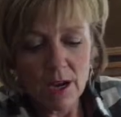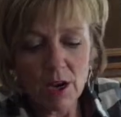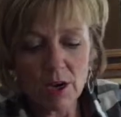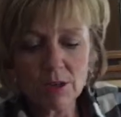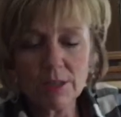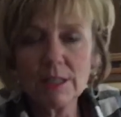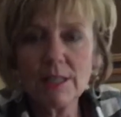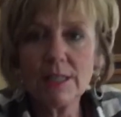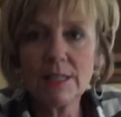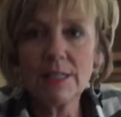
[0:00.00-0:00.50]
I'll
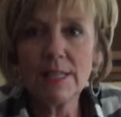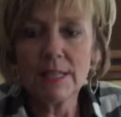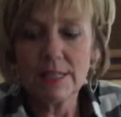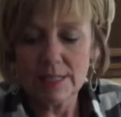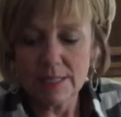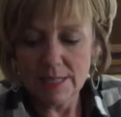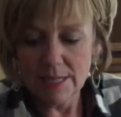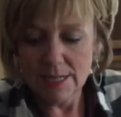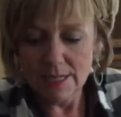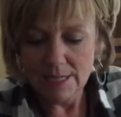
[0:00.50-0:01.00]
clean the
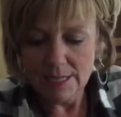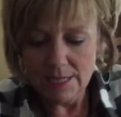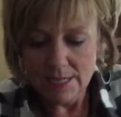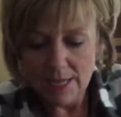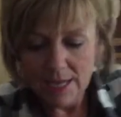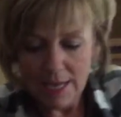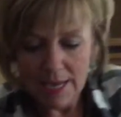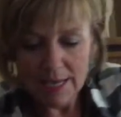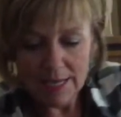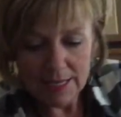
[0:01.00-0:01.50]
inside
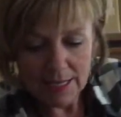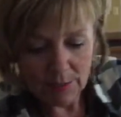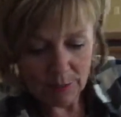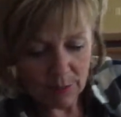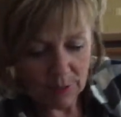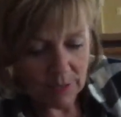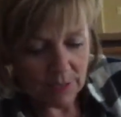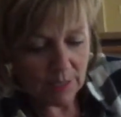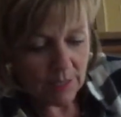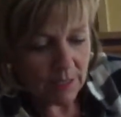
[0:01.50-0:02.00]
and get it
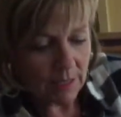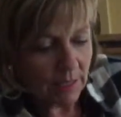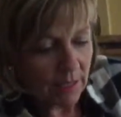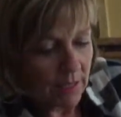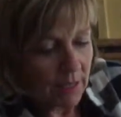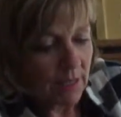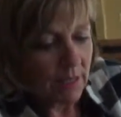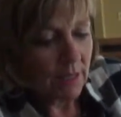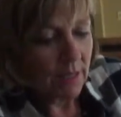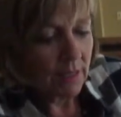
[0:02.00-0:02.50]
ready
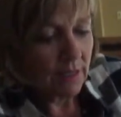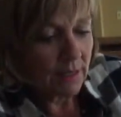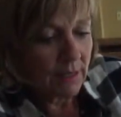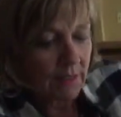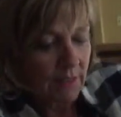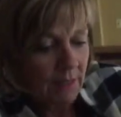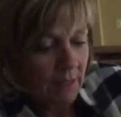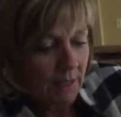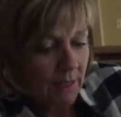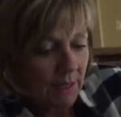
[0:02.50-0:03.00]

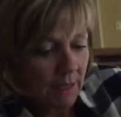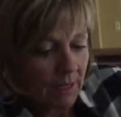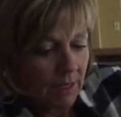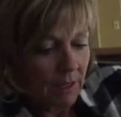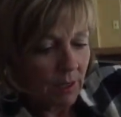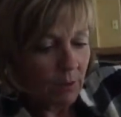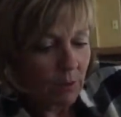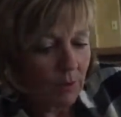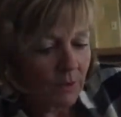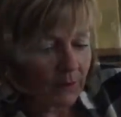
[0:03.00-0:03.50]

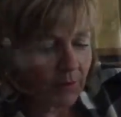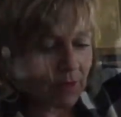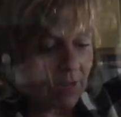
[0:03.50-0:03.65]
with the